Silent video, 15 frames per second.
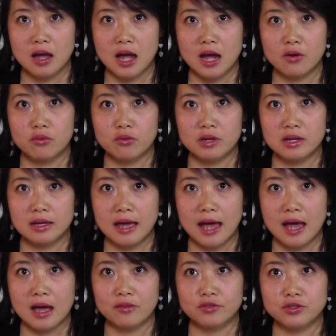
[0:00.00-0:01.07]
I really
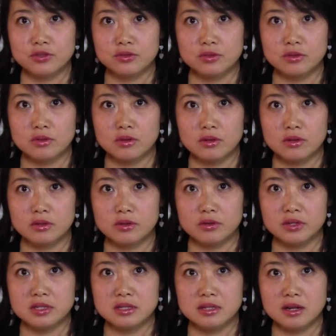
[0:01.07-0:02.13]
have to,
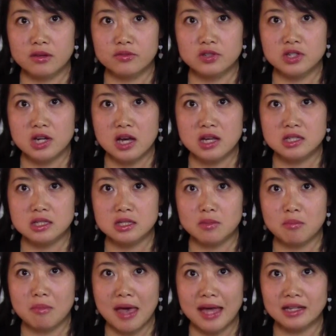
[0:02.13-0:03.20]
instead of just
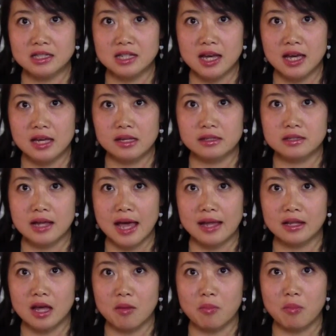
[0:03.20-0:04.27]
meditate
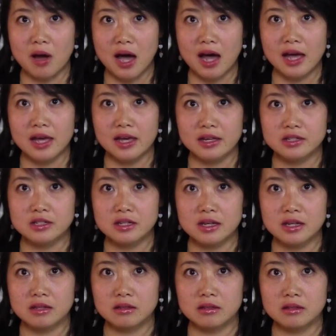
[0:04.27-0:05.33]
and abide
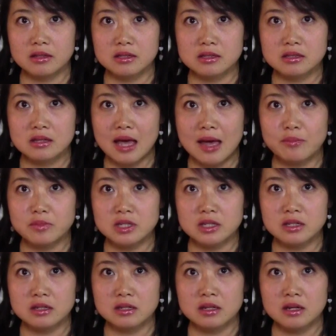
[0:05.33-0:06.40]
in this
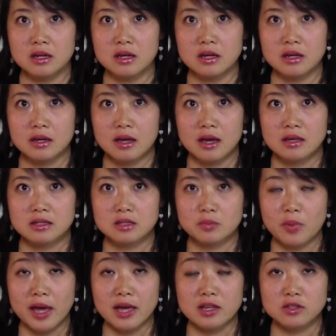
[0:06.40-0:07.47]
empty
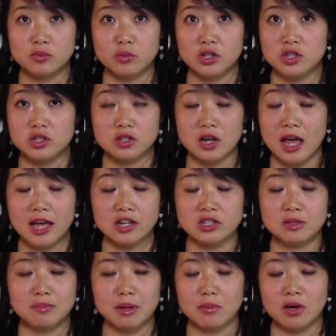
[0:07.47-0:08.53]
space, which
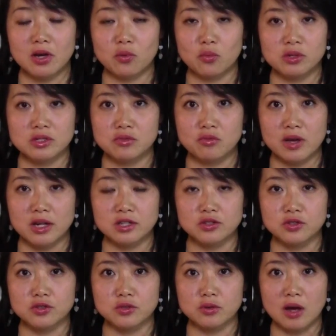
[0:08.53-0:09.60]
actually my mind wasn't ready
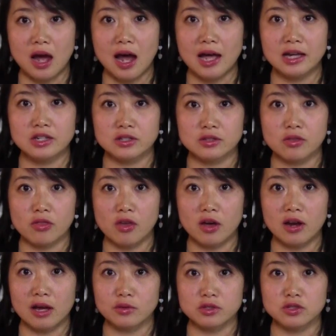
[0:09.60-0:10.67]
to do. I just
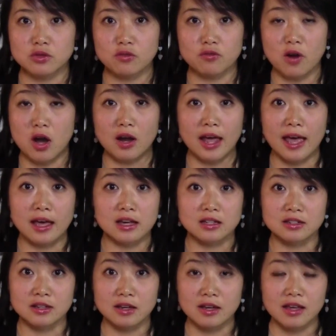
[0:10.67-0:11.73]
thought I was so far ahead